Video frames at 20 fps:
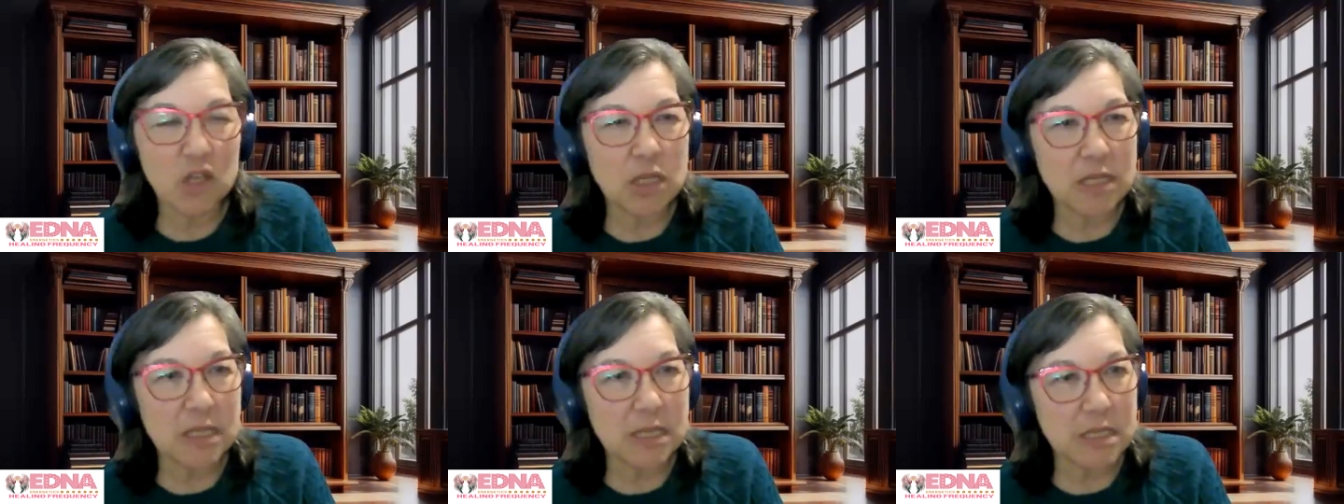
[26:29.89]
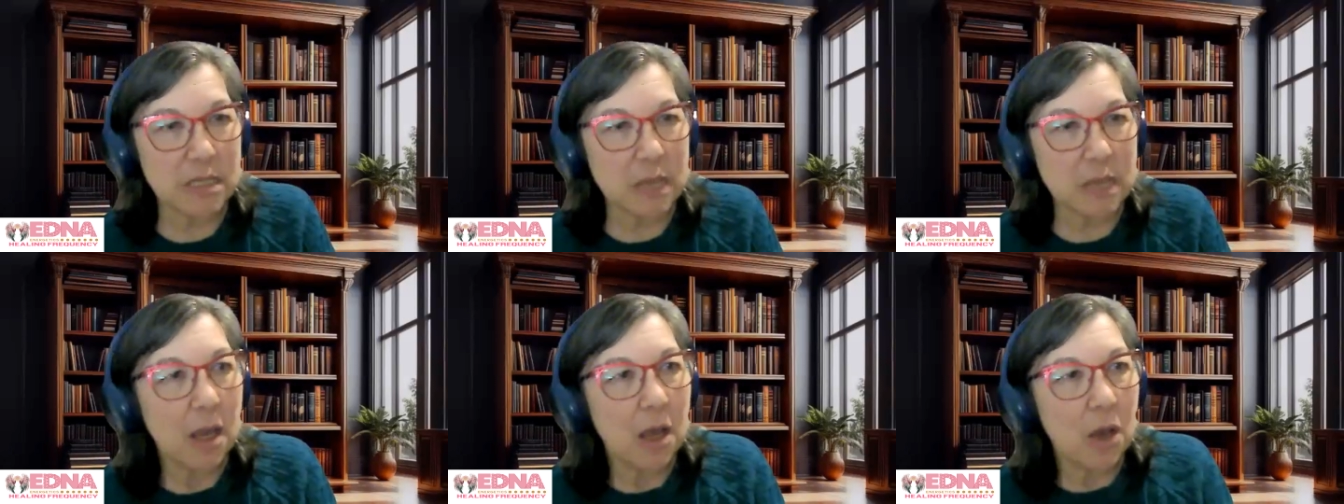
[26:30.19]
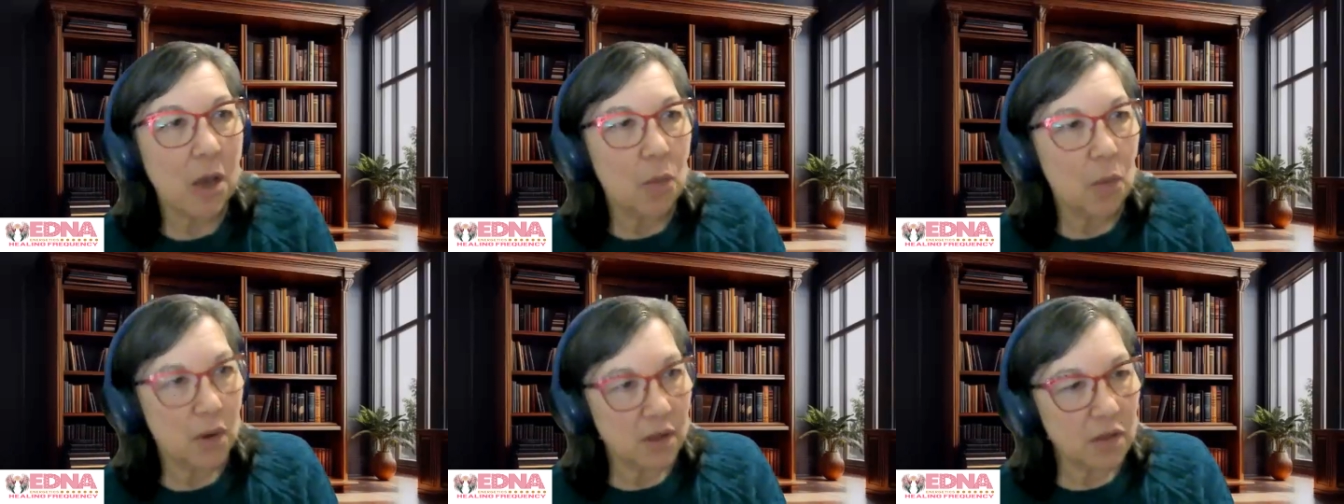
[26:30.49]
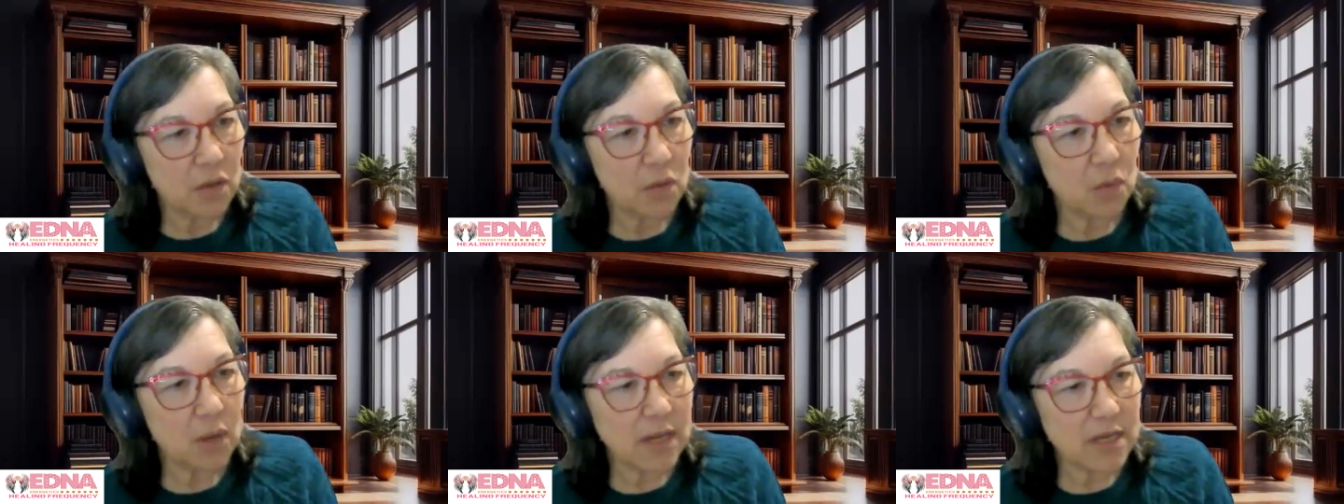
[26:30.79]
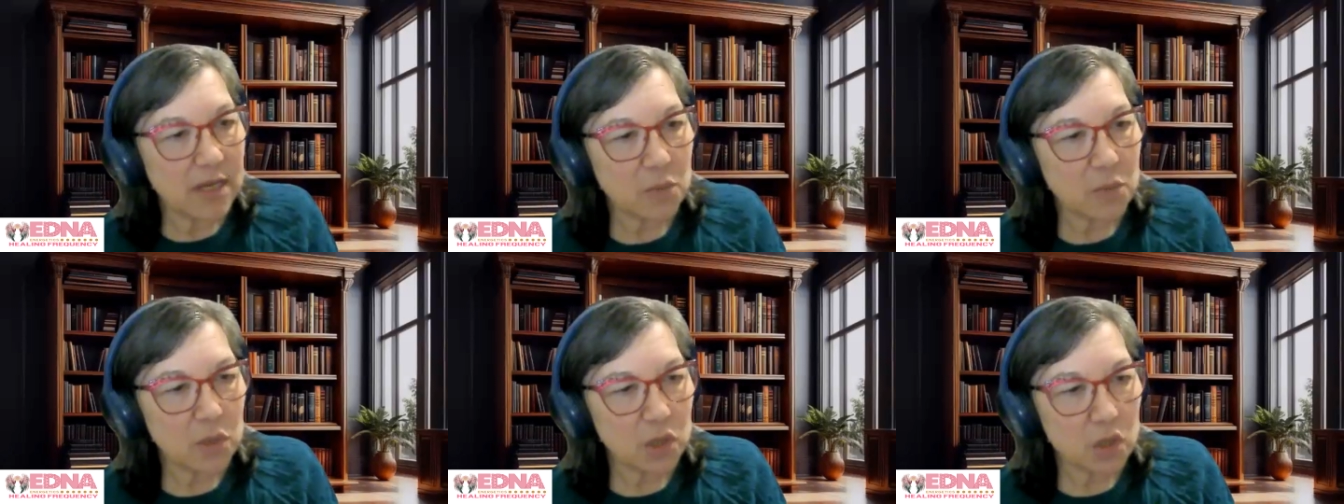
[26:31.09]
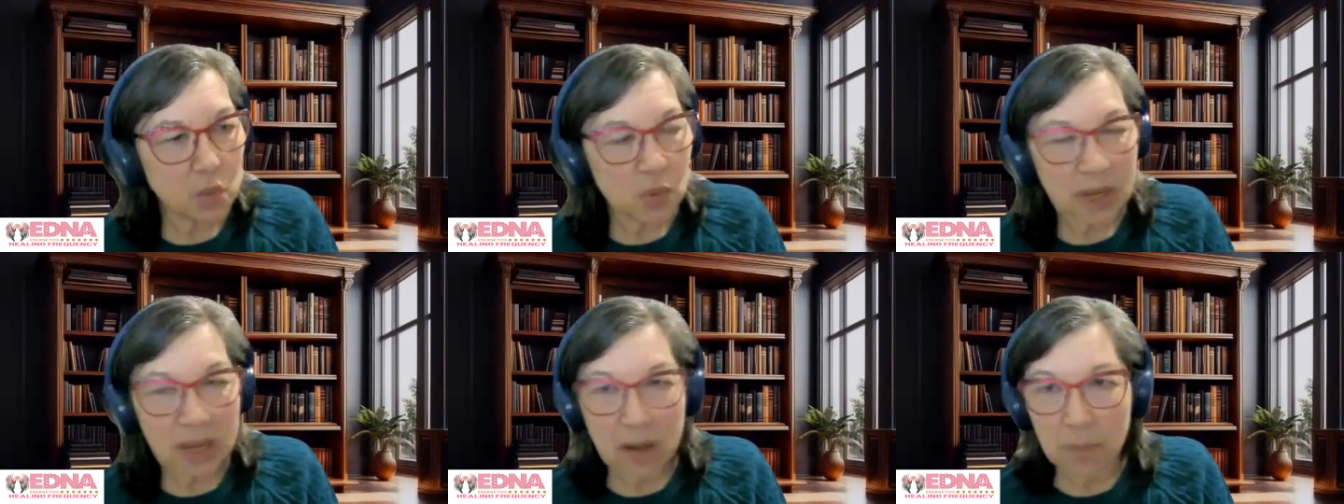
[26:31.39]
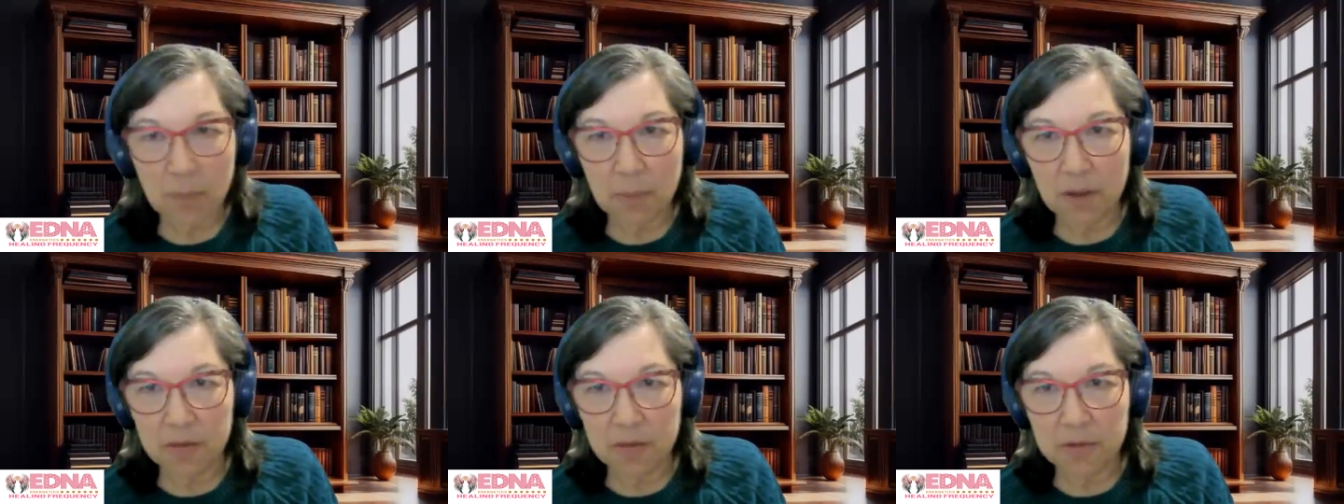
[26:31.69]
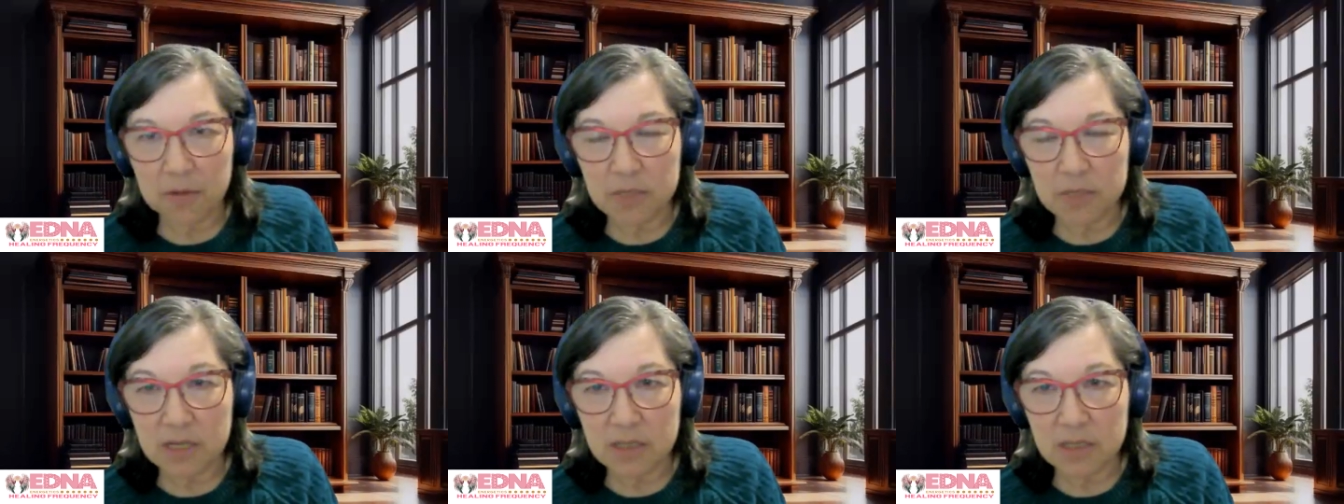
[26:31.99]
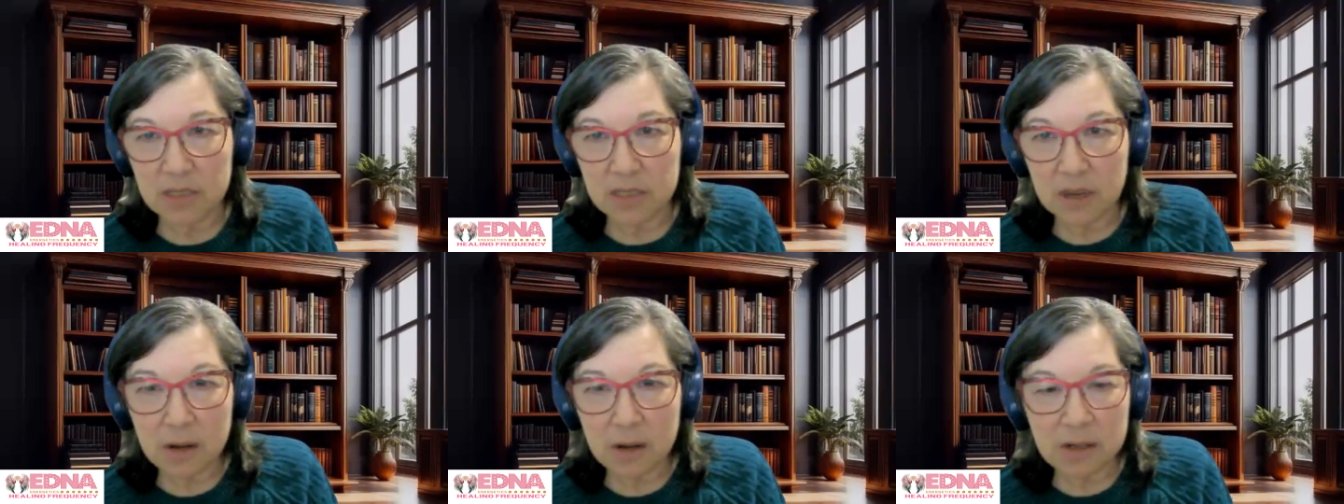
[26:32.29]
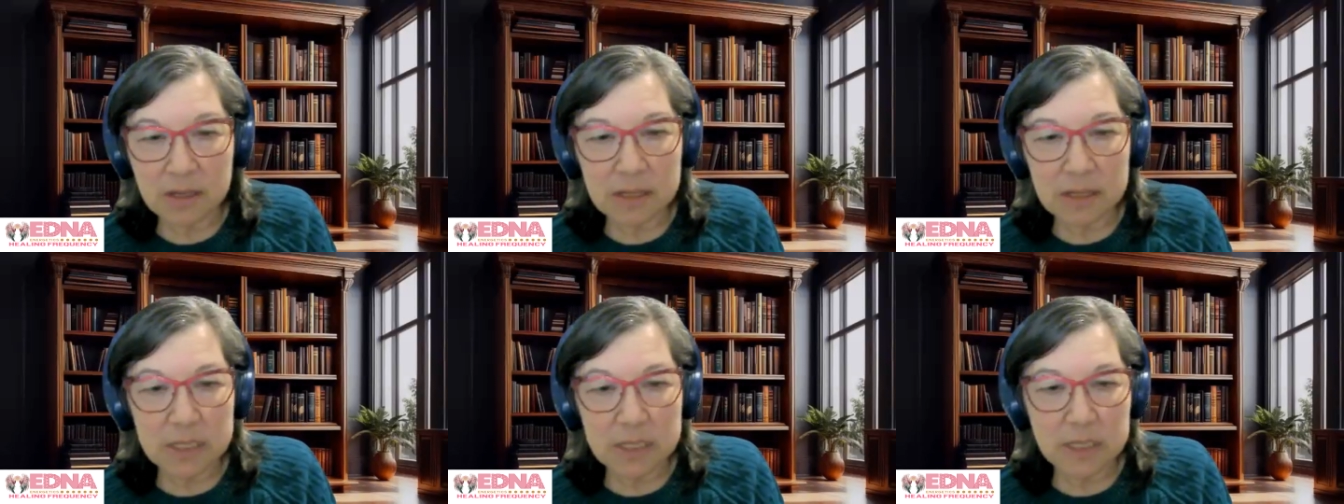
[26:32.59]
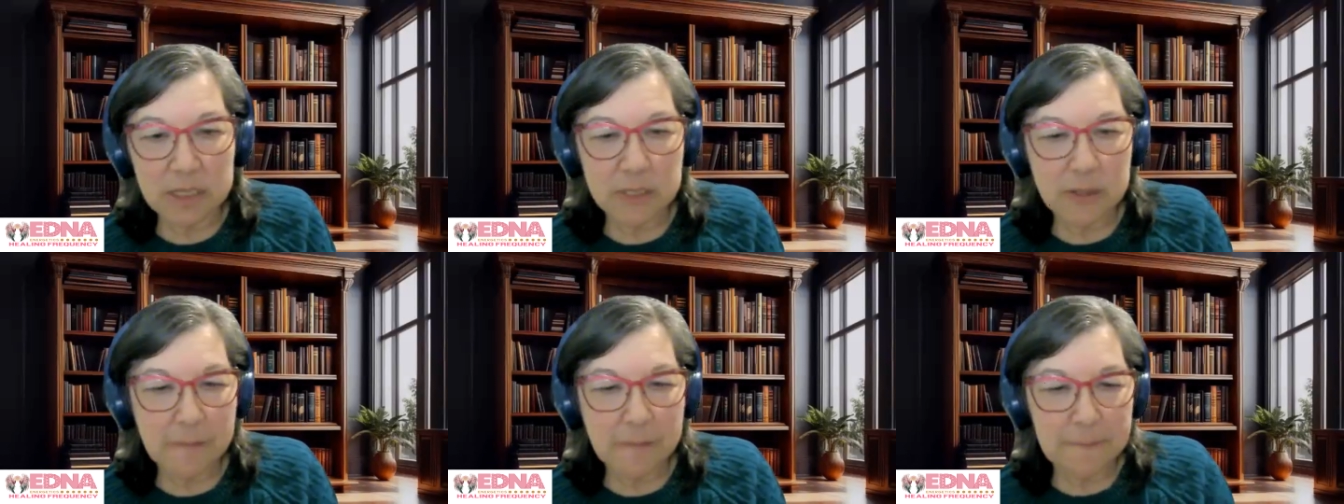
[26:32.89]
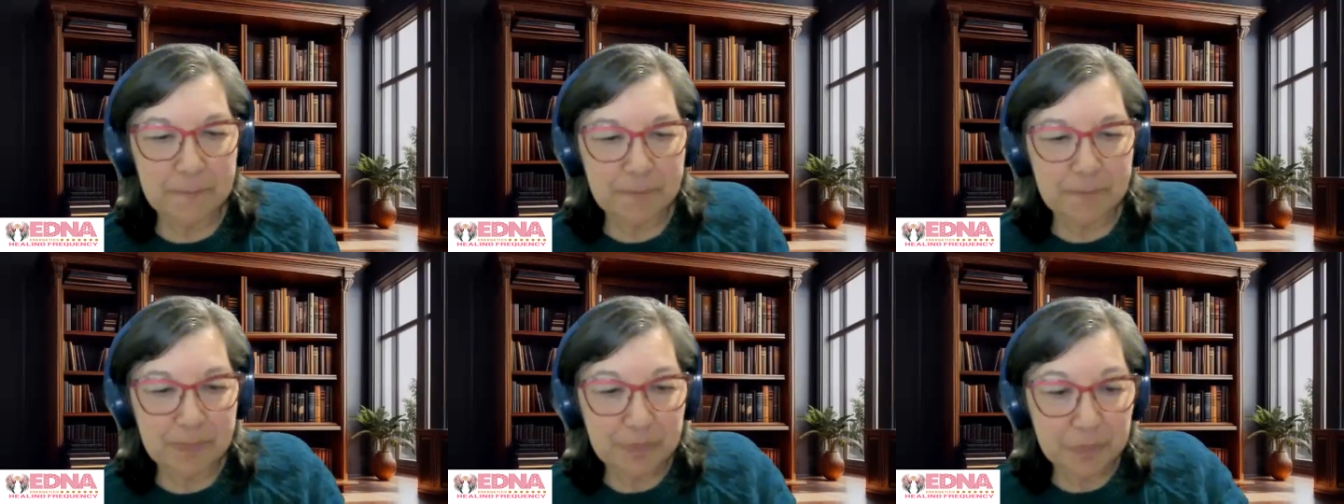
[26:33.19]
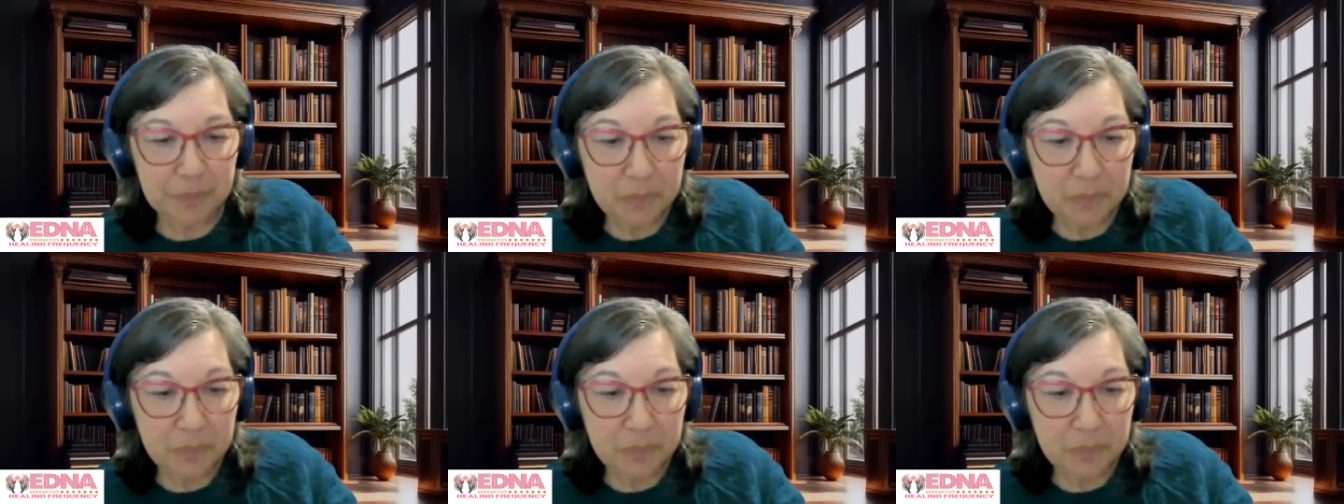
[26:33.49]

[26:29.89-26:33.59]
And she says, one of the ways in which we help authors get started is